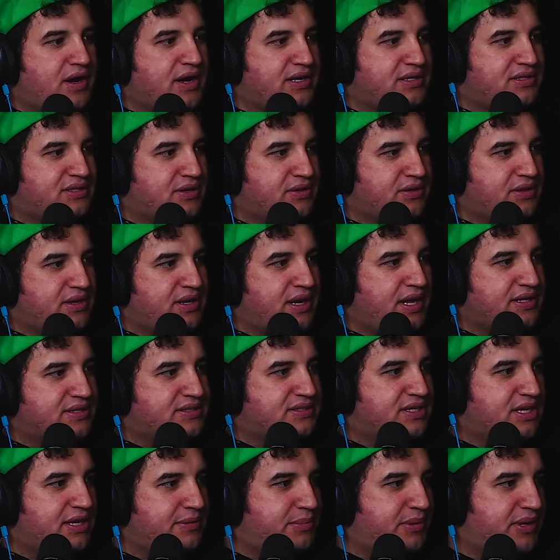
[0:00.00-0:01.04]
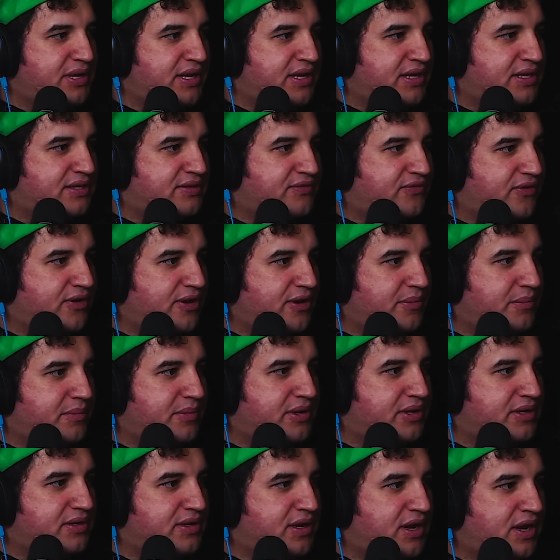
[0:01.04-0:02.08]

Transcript: All right, so the next clip is from